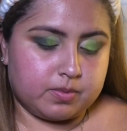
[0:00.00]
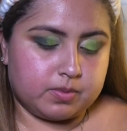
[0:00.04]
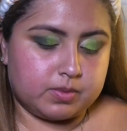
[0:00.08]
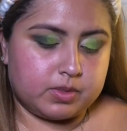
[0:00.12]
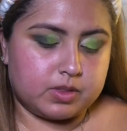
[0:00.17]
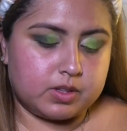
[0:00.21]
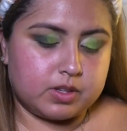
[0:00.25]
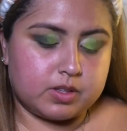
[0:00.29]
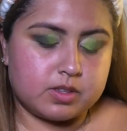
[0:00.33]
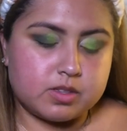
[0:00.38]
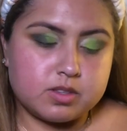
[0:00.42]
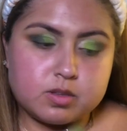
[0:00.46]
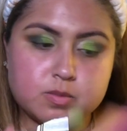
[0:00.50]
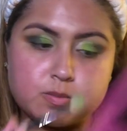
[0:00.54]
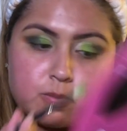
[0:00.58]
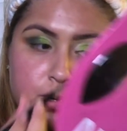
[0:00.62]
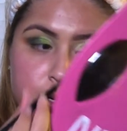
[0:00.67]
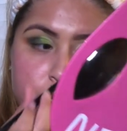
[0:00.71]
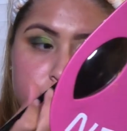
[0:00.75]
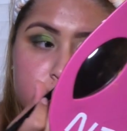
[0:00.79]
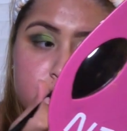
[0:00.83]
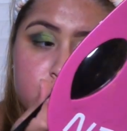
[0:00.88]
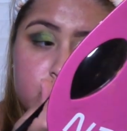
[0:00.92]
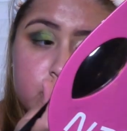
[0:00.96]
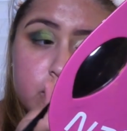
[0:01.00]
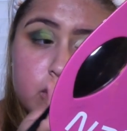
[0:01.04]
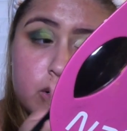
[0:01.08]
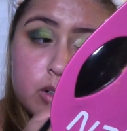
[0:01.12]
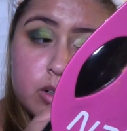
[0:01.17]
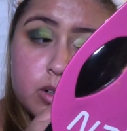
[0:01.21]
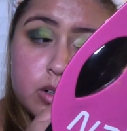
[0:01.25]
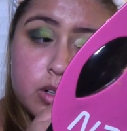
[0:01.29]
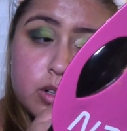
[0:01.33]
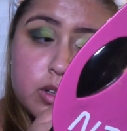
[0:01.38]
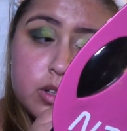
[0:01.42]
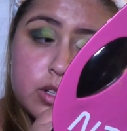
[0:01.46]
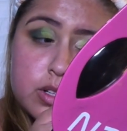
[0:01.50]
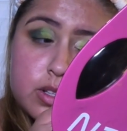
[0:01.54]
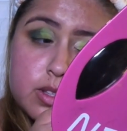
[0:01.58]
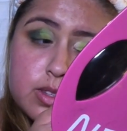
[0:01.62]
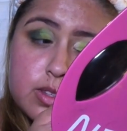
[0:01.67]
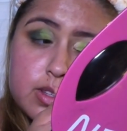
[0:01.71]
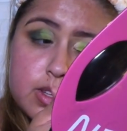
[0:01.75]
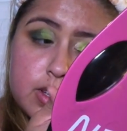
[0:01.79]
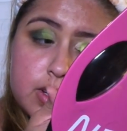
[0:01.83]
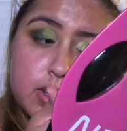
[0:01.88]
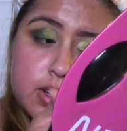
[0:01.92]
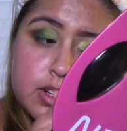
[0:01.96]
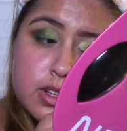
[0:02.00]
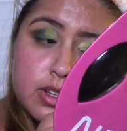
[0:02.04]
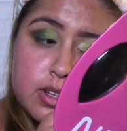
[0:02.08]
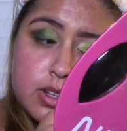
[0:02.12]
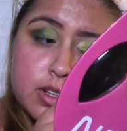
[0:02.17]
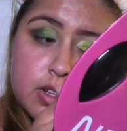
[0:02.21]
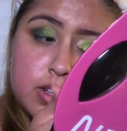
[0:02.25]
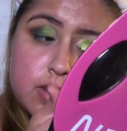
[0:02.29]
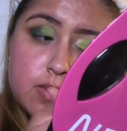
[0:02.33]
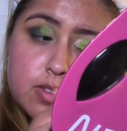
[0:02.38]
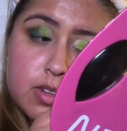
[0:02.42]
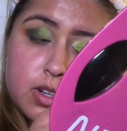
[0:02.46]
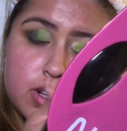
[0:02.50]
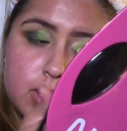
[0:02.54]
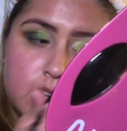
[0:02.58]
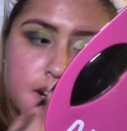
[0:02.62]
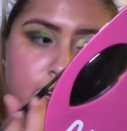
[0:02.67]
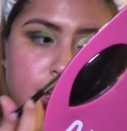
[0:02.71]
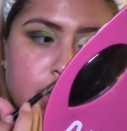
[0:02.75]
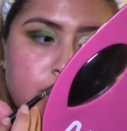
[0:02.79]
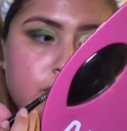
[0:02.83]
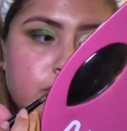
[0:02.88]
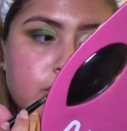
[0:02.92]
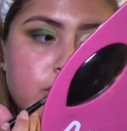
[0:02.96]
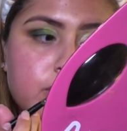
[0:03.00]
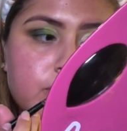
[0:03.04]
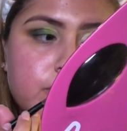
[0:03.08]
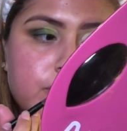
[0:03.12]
let's sprinkle a little on this side to even it out.